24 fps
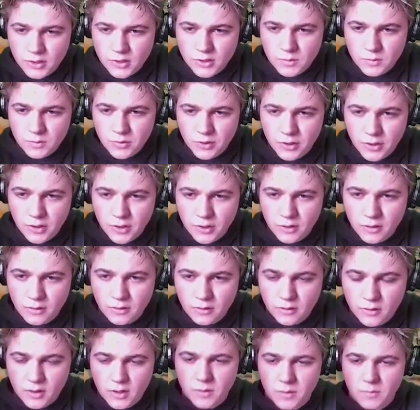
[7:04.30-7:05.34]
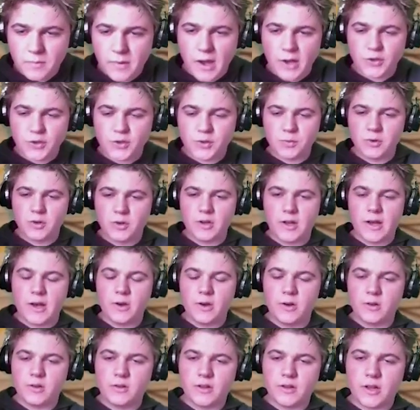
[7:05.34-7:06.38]
is bringing the badge roll
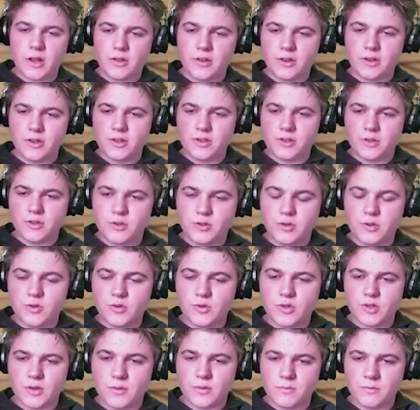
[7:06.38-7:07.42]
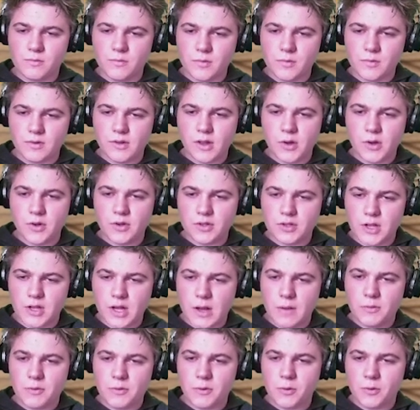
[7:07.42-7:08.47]
out, likely to do some lotus
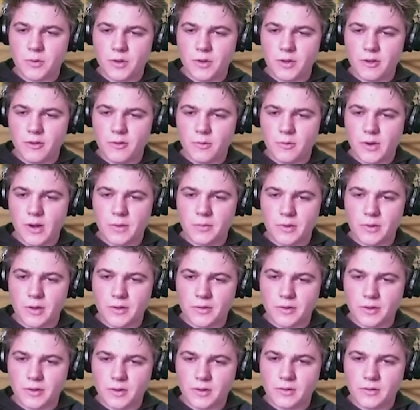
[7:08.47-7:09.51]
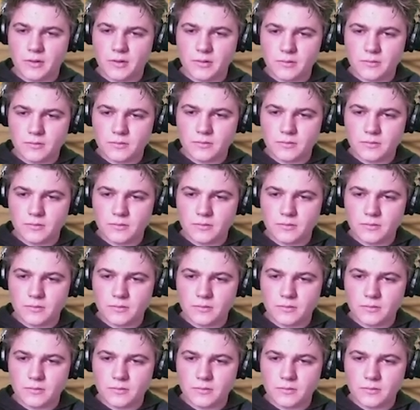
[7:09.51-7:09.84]
hops with it, is what I'm guessing.